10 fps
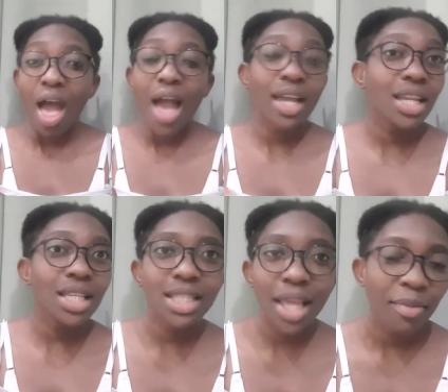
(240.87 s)
I get the
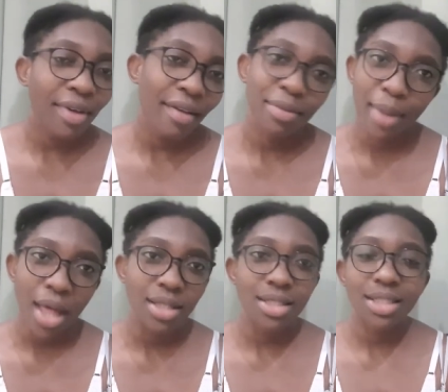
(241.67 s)
same five in
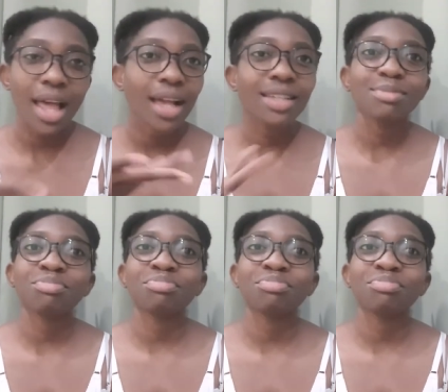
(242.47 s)
biology. Like,